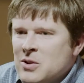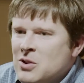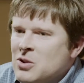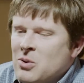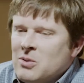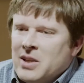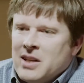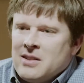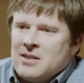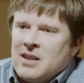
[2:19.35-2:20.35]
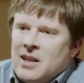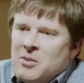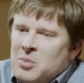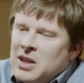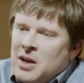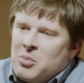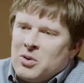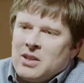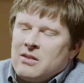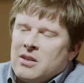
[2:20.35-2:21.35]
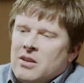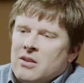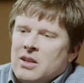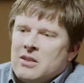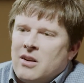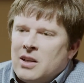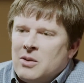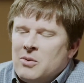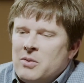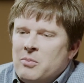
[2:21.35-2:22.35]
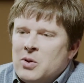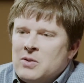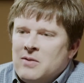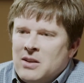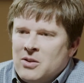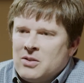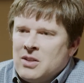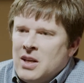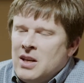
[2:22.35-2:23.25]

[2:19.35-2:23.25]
was a short list, and it became pretty clear in talking with most vendors